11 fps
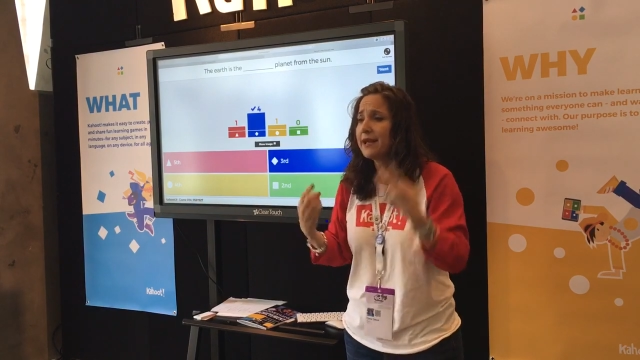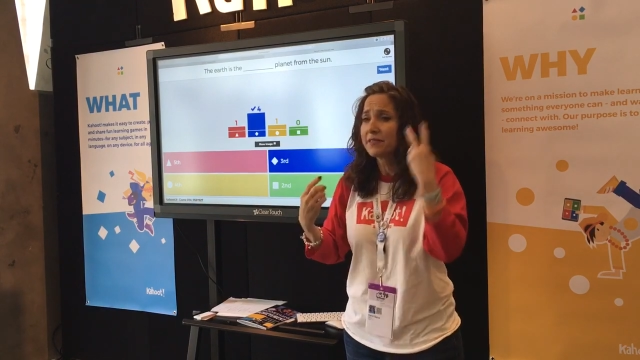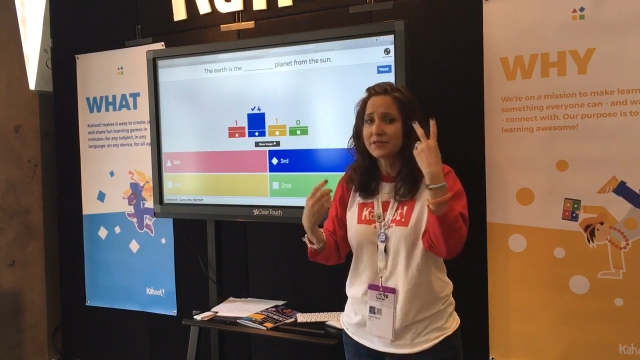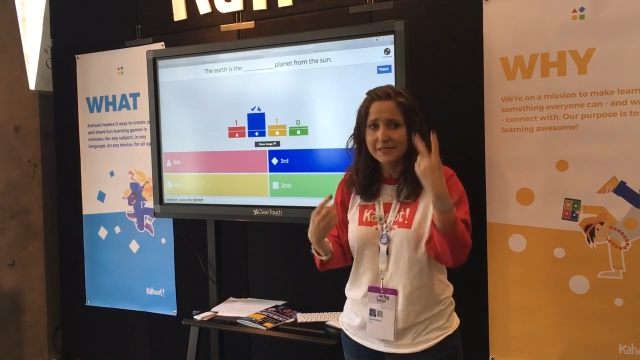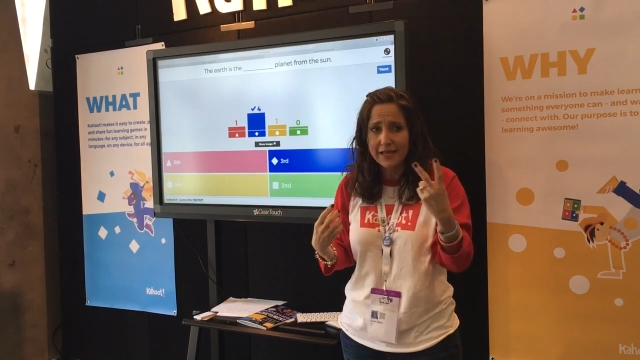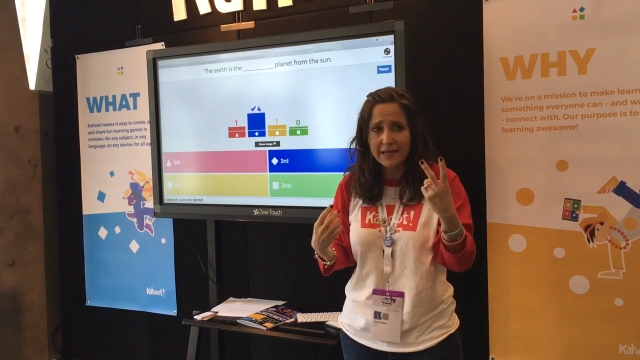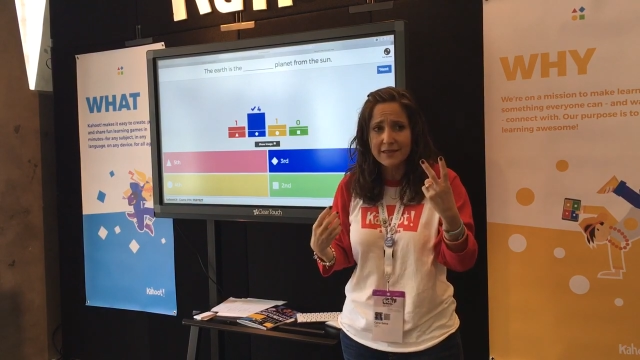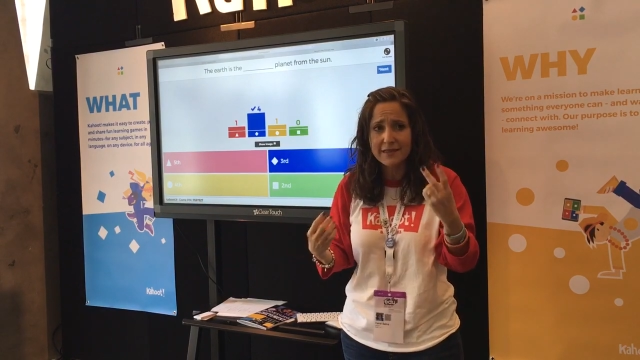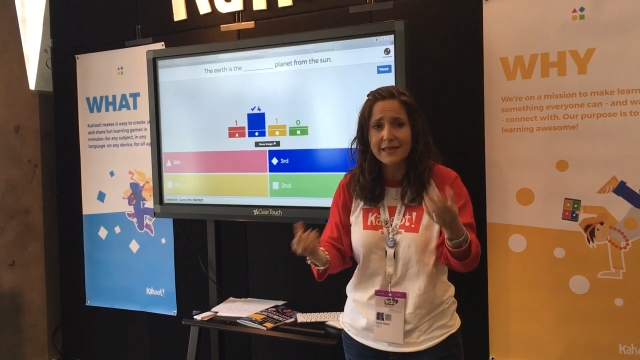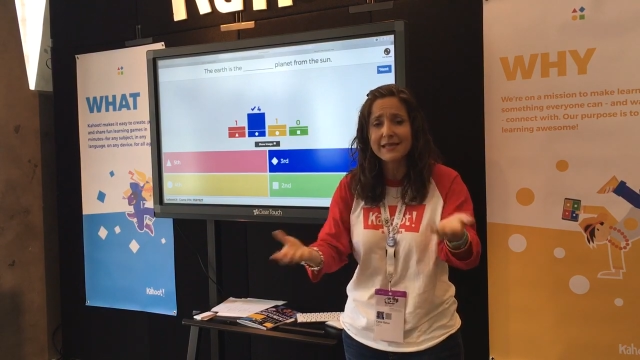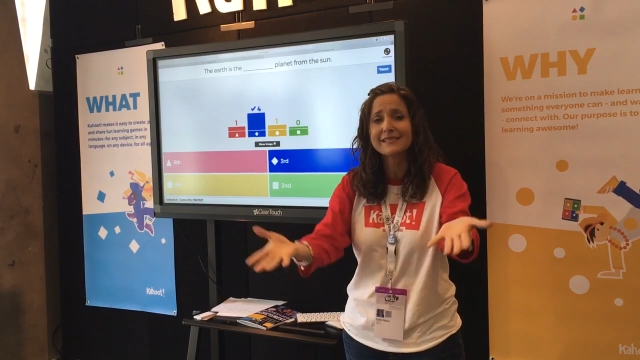The second
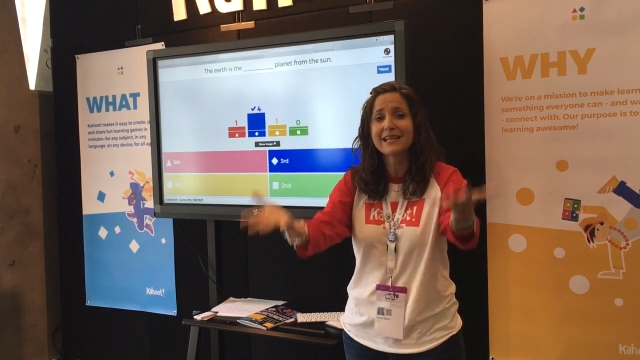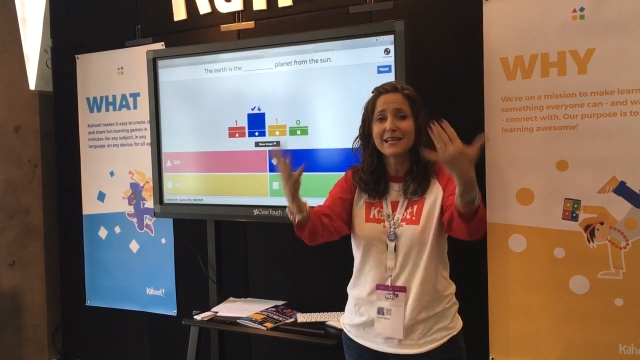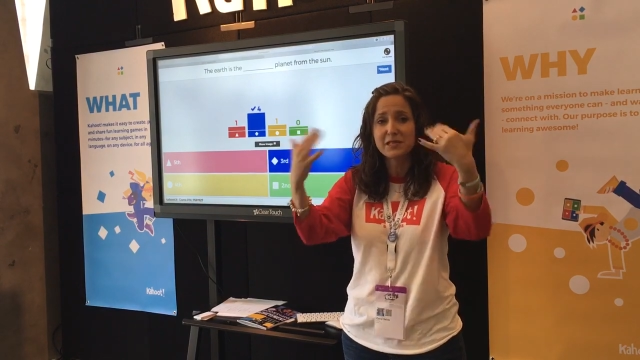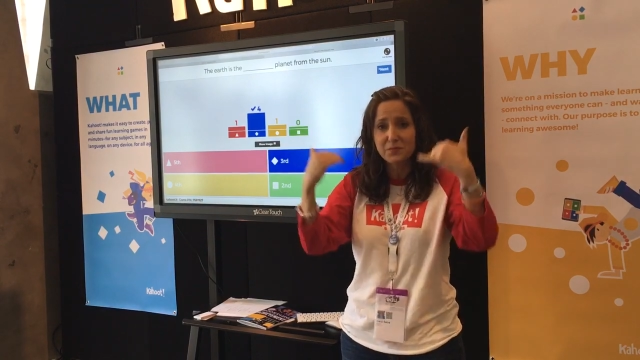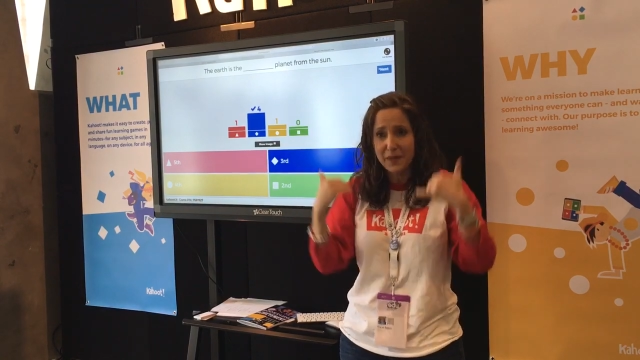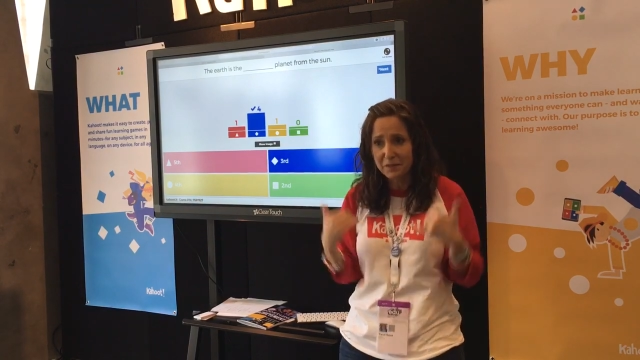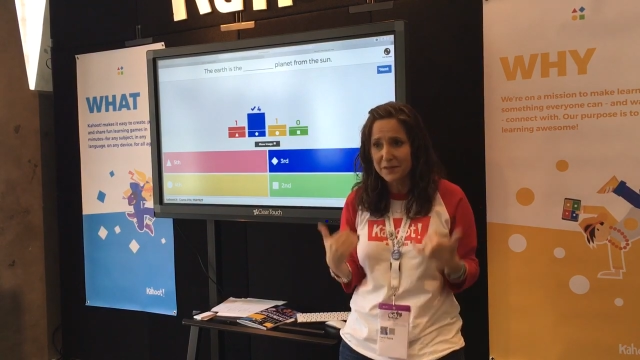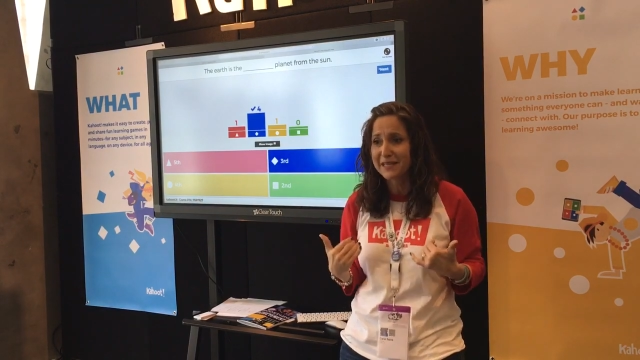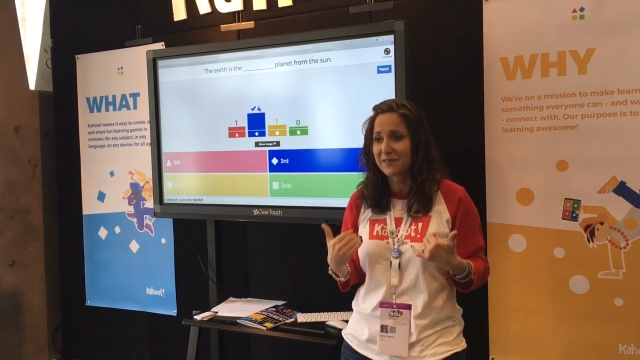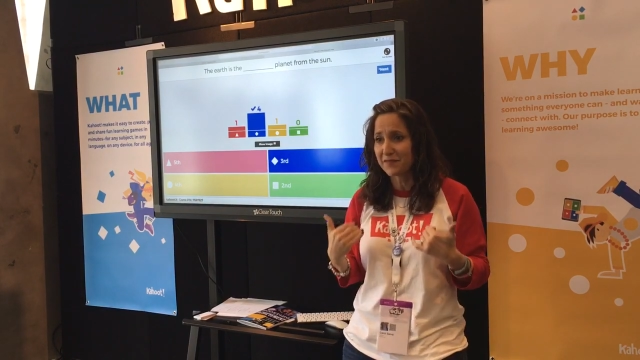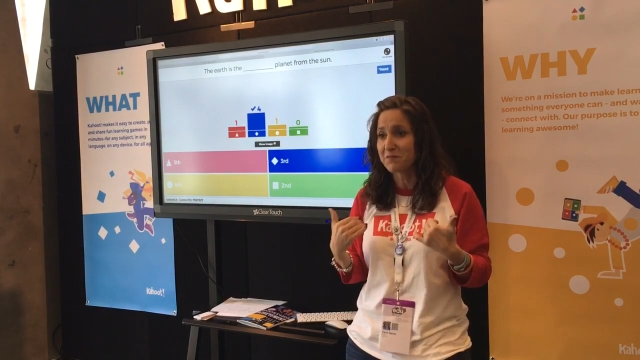thing is they need to be able to
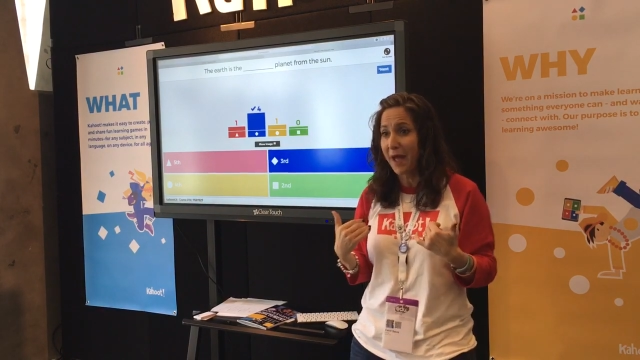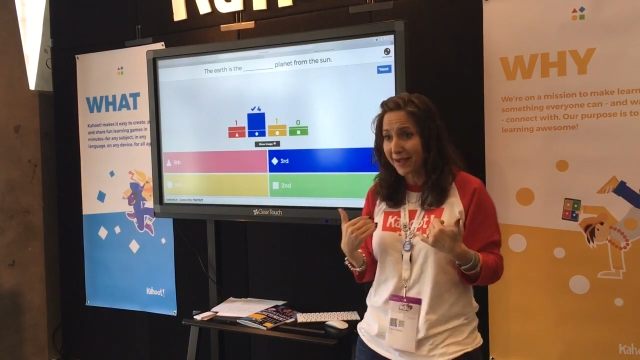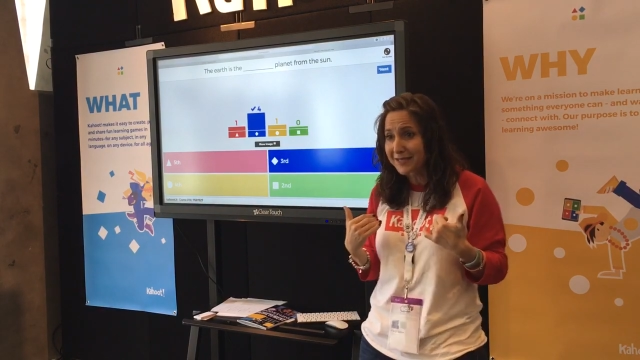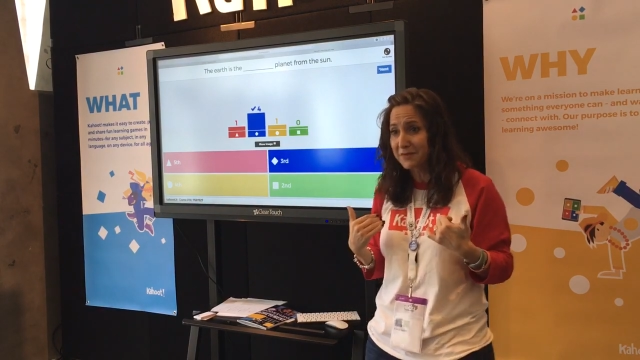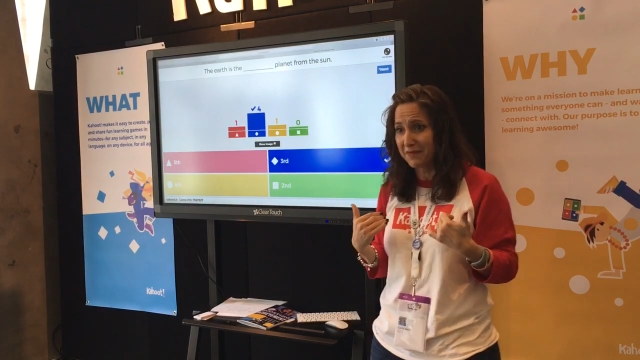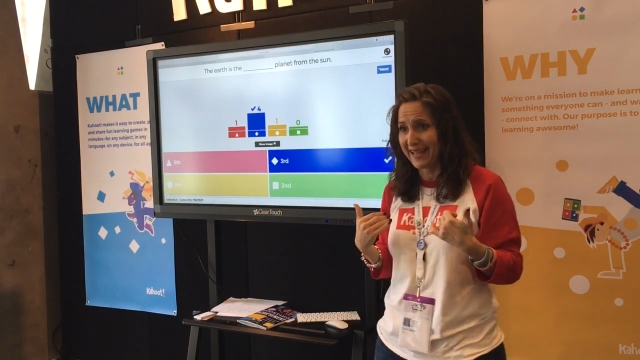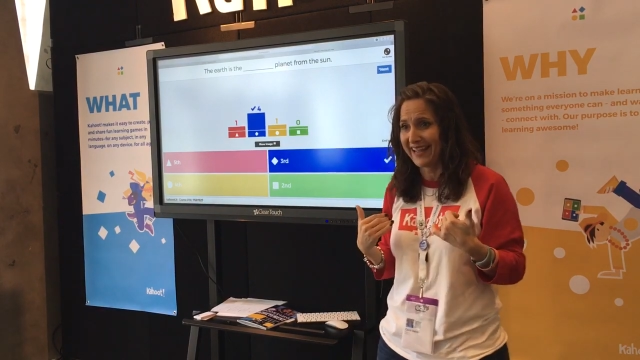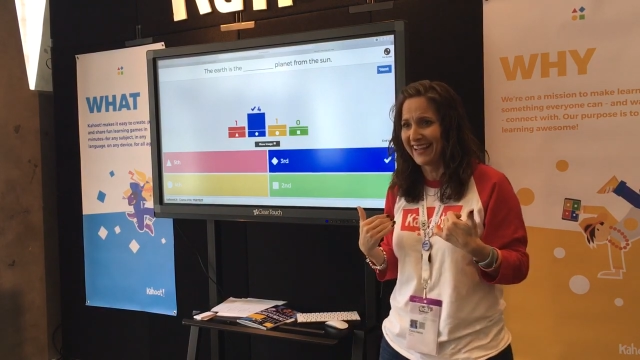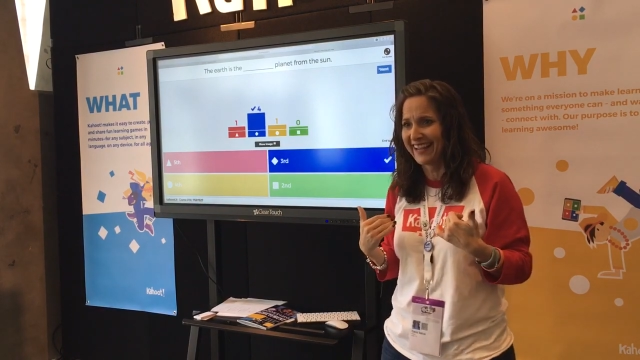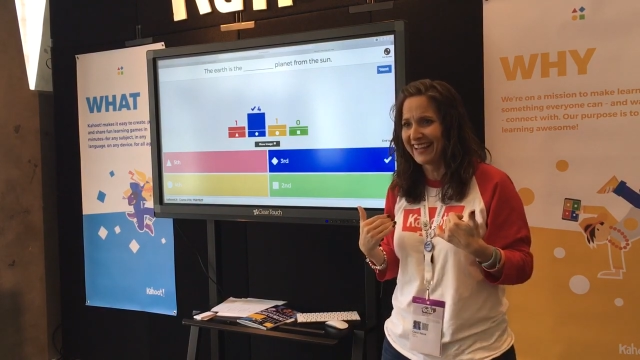give it back to me